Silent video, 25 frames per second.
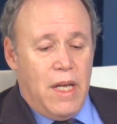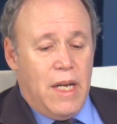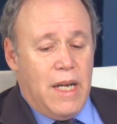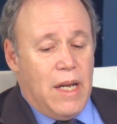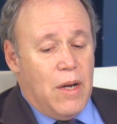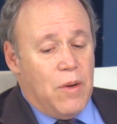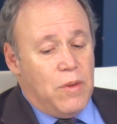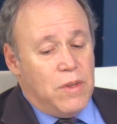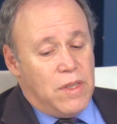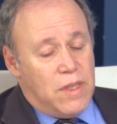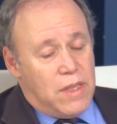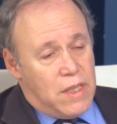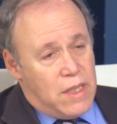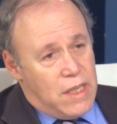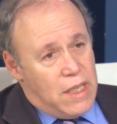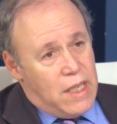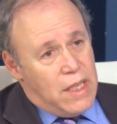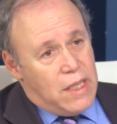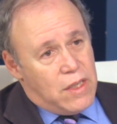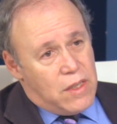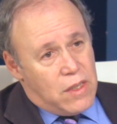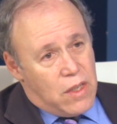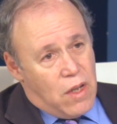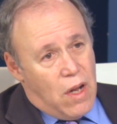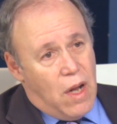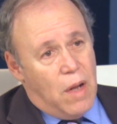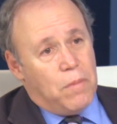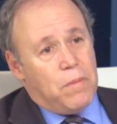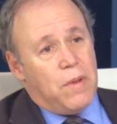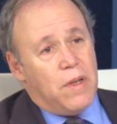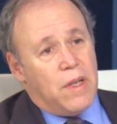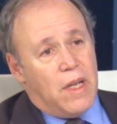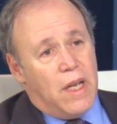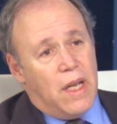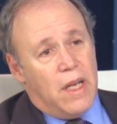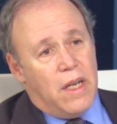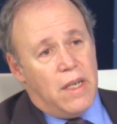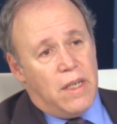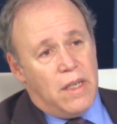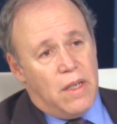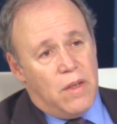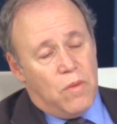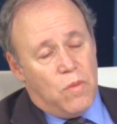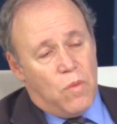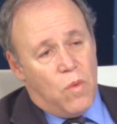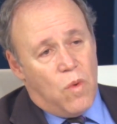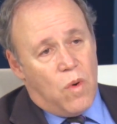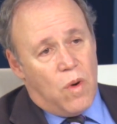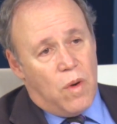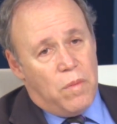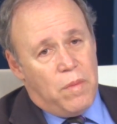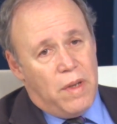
Now, it's complicated in war